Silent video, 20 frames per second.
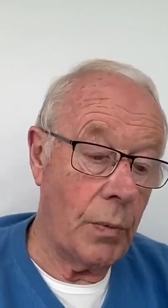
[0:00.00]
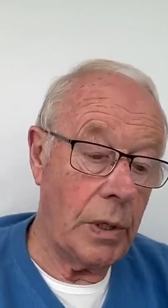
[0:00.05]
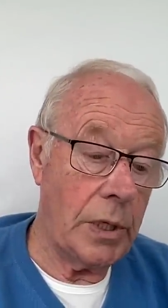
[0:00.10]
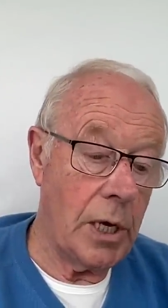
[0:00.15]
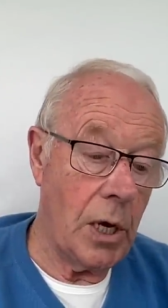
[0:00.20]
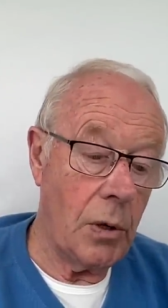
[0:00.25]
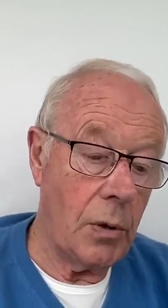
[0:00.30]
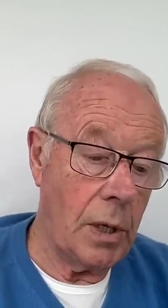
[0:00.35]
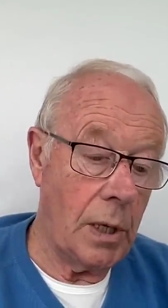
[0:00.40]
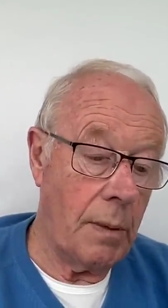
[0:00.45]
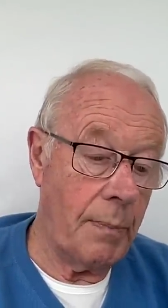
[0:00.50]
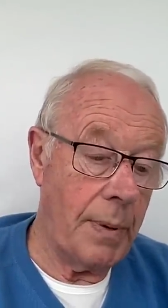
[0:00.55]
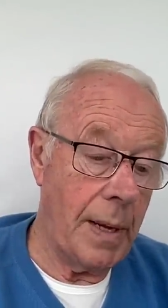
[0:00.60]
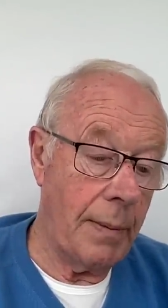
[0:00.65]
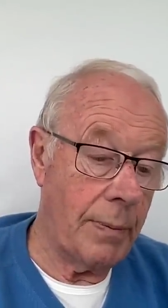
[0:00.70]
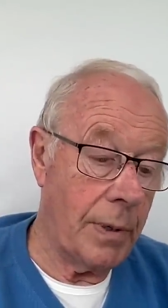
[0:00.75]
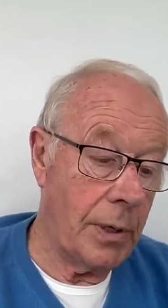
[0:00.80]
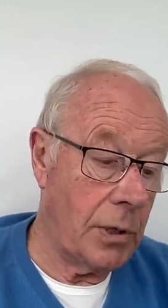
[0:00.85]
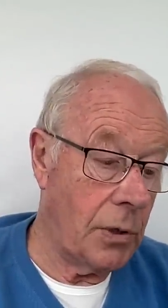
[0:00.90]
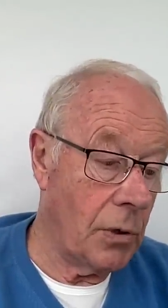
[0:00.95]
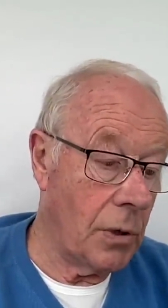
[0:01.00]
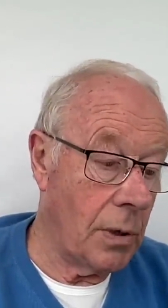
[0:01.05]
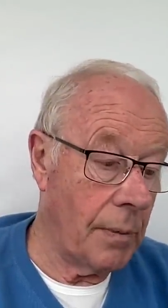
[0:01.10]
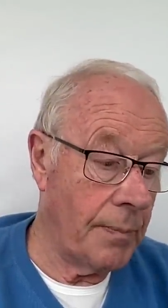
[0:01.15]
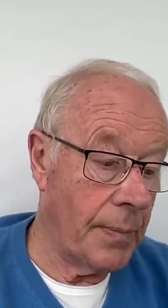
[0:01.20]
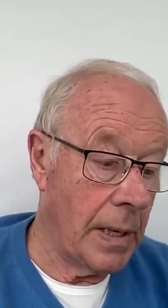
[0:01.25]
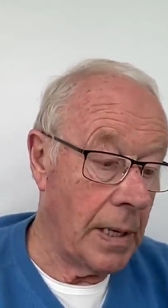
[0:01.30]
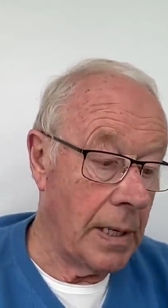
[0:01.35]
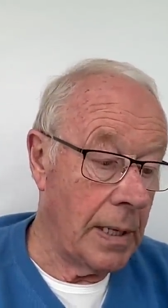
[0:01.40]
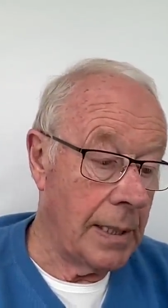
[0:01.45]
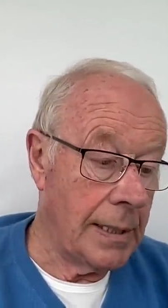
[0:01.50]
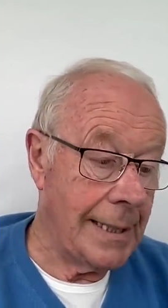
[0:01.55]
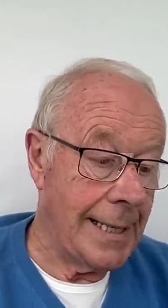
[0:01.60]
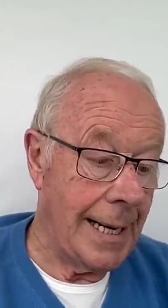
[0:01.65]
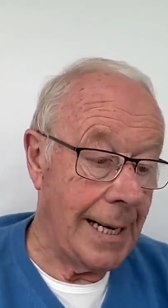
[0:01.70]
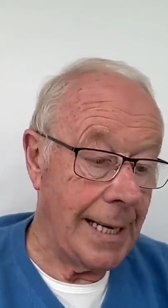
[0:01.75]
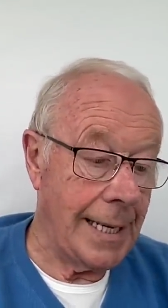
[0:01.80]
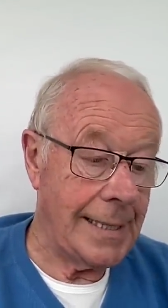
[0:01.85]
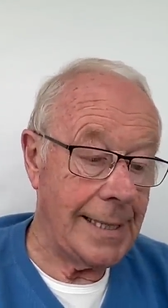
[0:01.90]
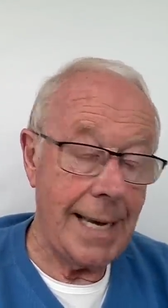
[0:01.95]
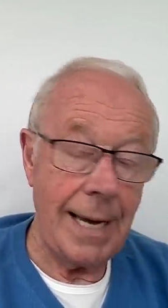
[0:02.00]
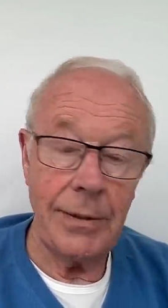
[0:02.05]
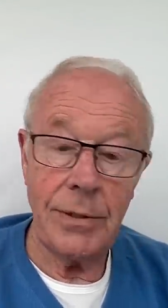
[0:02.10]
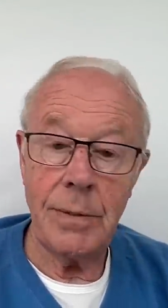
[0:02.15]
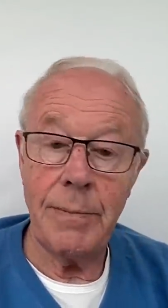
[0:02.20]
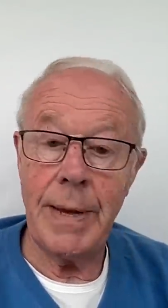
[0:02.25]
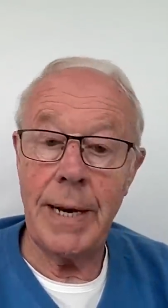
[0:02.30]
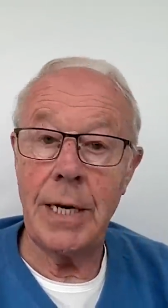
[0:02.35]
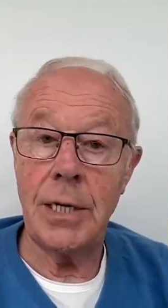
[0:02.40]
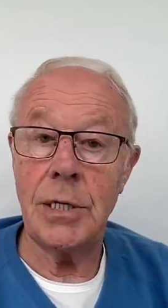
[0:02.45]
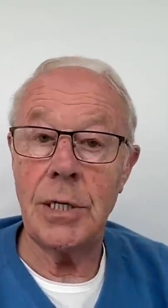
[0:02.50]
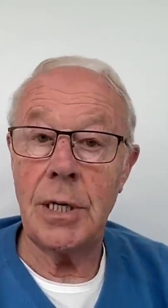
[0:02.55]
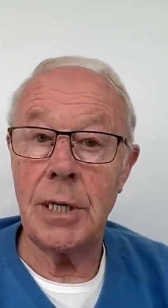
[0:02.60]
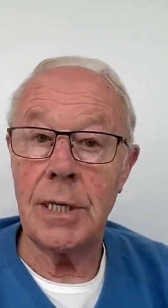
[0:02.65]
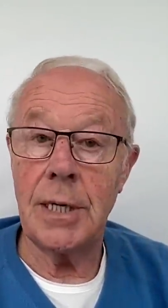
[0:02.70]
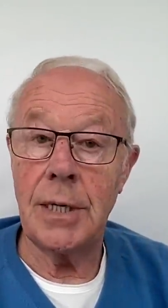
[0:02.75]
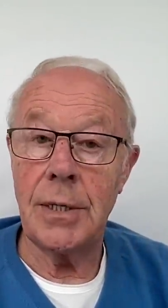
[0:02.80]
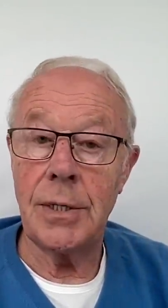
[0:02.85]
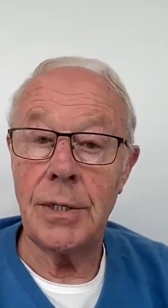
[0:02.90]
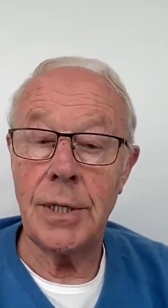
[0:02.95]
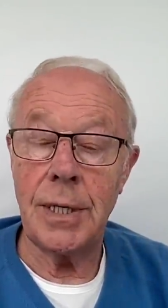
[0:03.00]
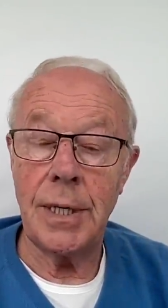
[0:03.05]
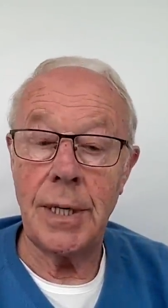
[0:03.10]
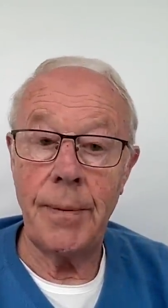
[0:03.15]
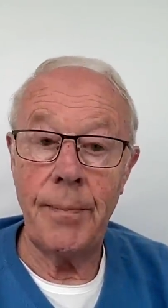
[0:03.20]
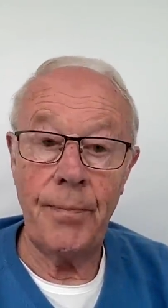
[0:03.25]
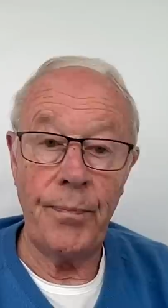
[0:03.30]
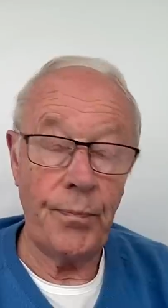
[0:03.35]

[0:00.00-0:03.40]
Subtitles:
don't need people in Europe telling us how to manage our country.